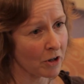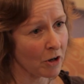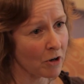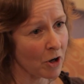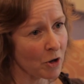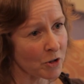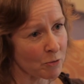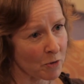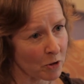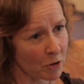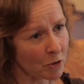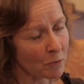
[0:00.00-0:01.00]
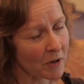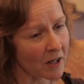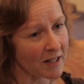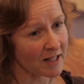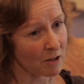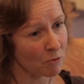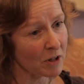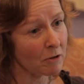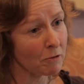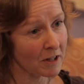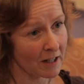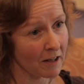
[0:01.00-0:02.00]
her in hospital, but I said we'd
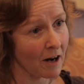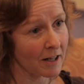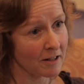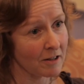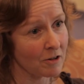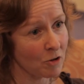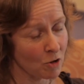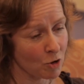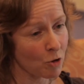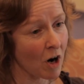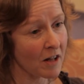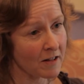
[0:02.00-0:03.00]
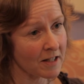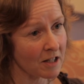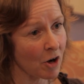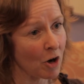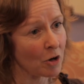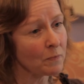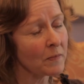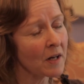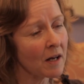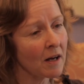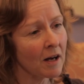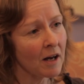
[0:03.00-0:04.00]
really like to try this at home.
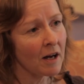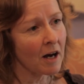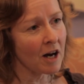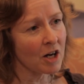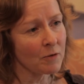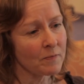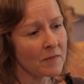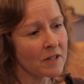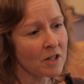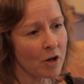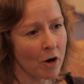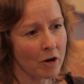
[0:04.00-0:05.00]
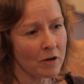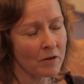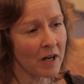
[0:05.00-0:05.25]
So